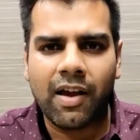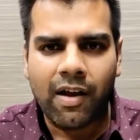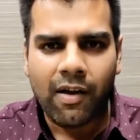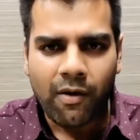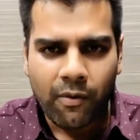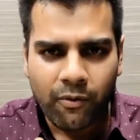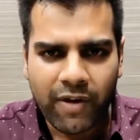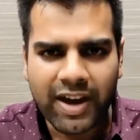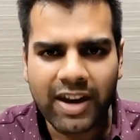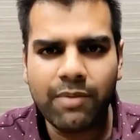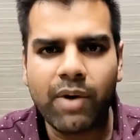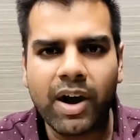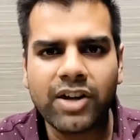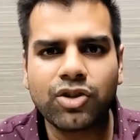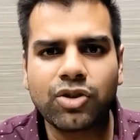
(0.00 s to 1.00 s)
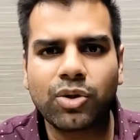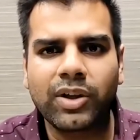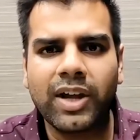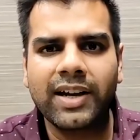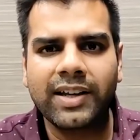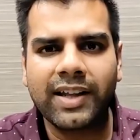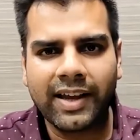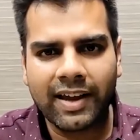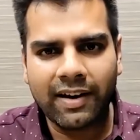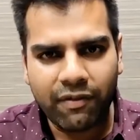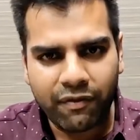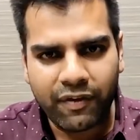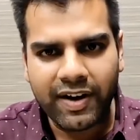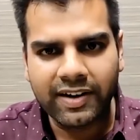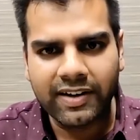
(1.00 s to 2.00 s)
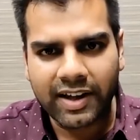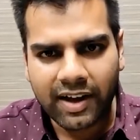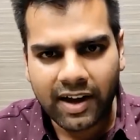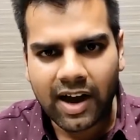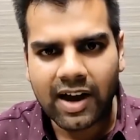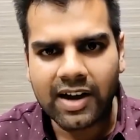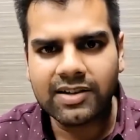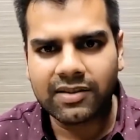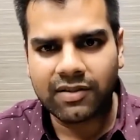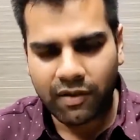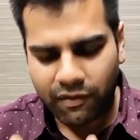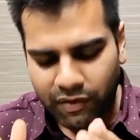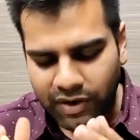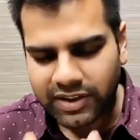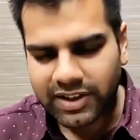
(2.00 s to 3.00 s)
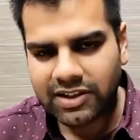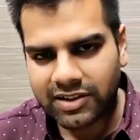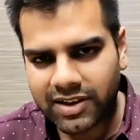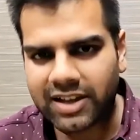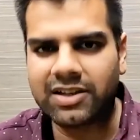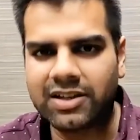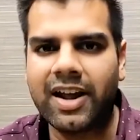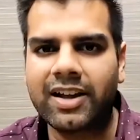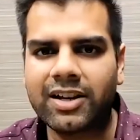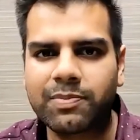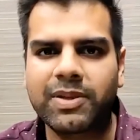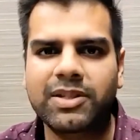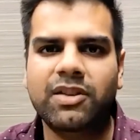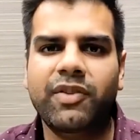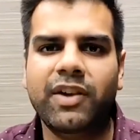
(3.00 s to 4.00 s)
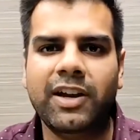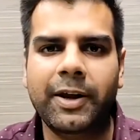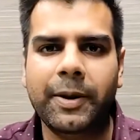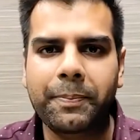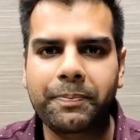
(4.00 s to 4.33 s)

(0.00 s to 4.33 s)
very much so that they can fit their cars for this racetrack specifically.